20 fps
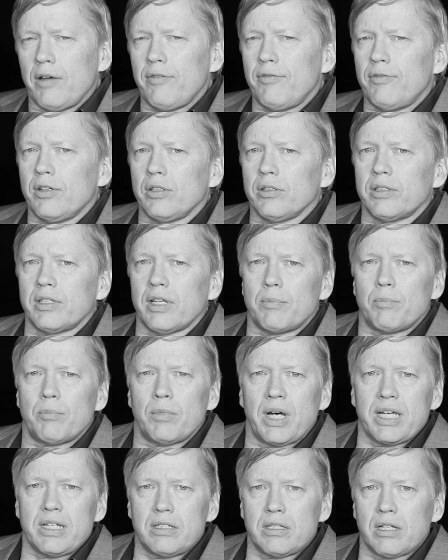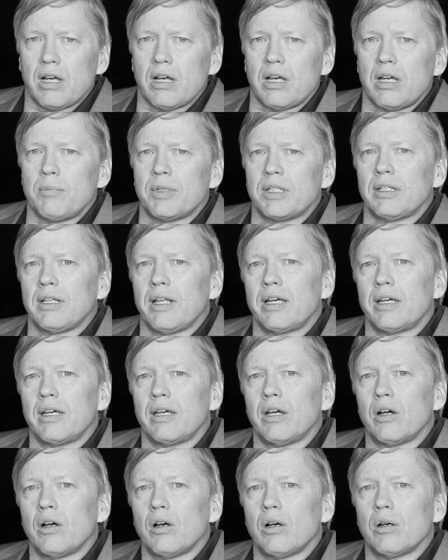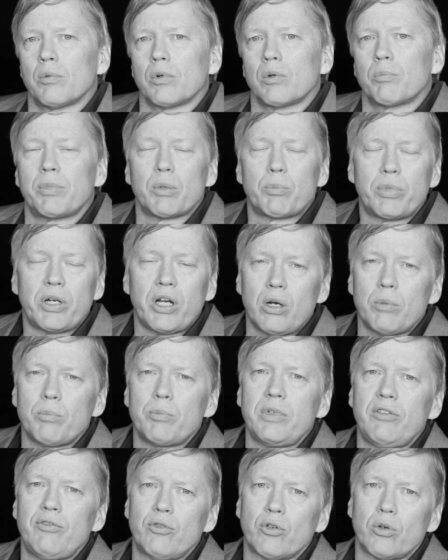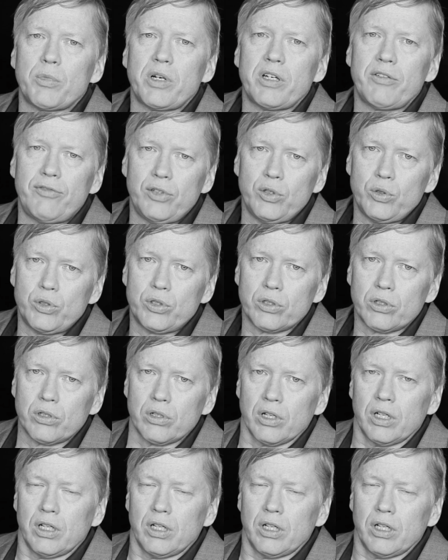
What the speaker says: felt that my time at Langara prepared me for my future.